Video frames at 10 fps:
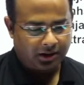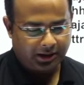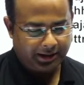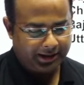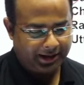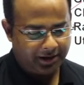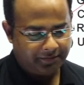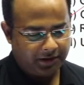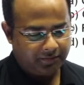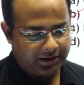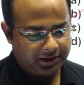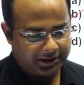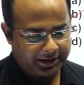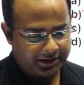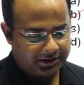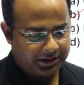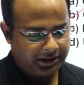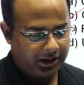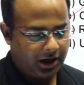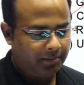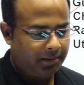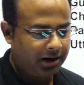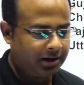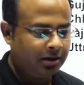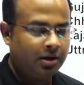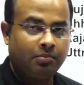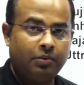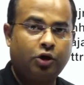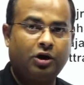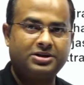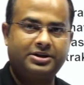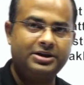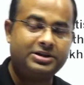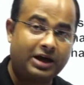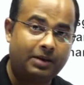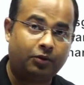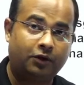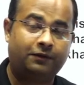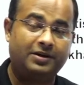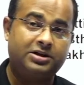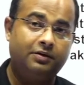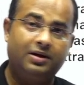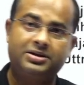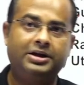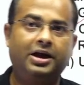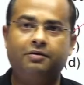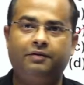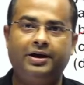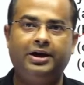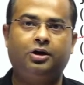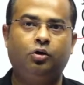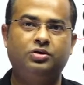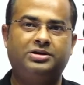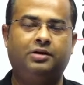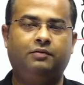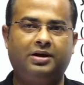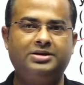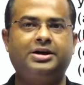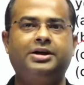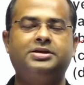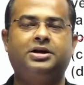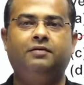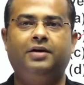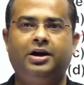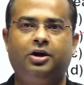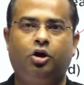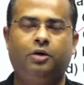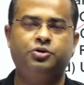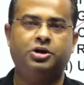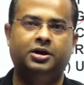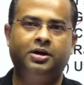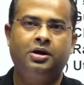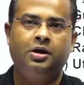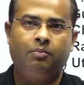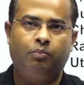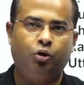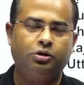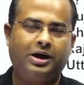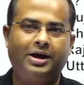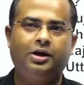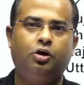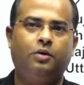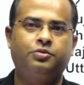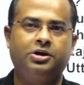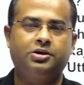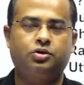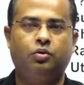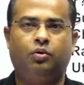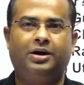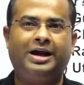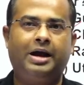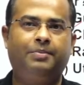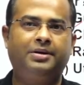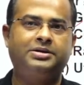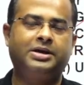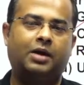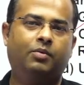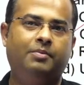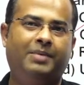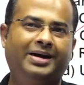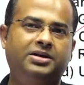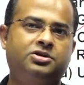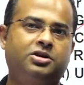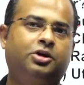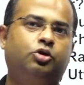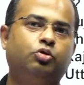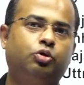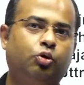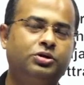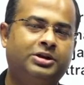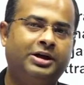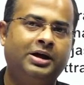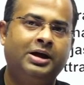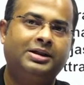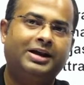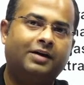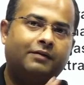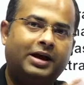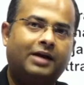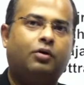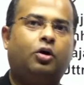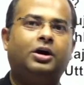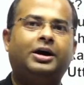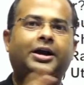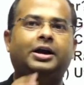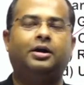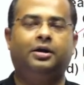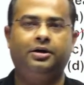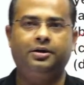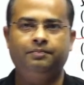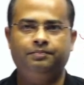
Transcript: Clear everyone, Kirti, Aman, because this type of festivals, they are very close. And once it is given in option, both are in option. So, what happens? Ki our mind struck to those things that we have already learnt.